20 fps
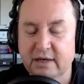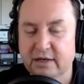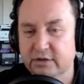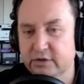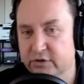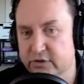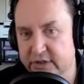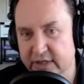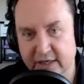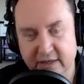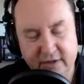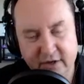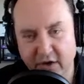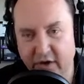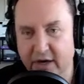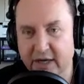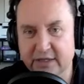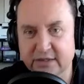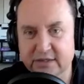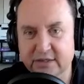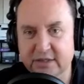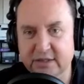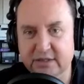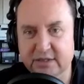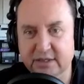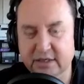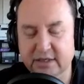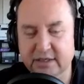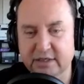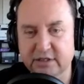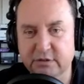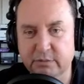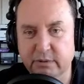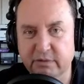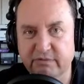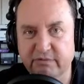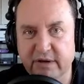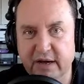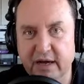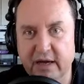You said no, I insist that it needs to
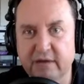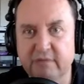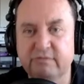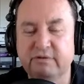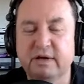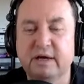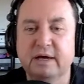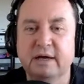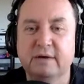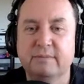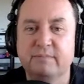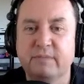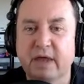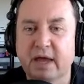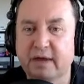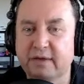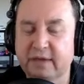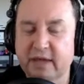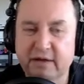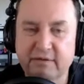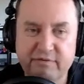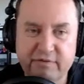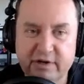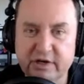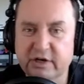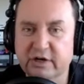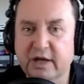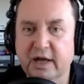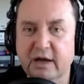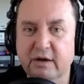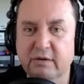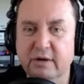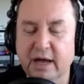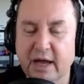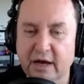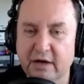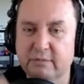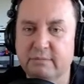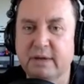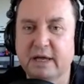be five, and they figured out
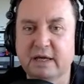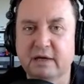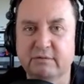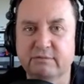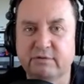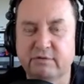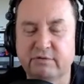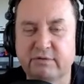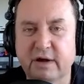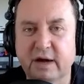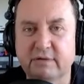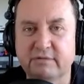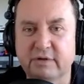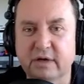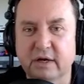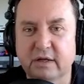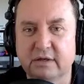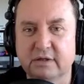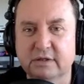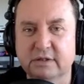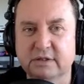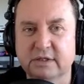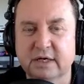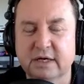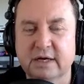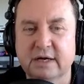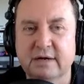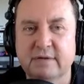how to make it for five dollars.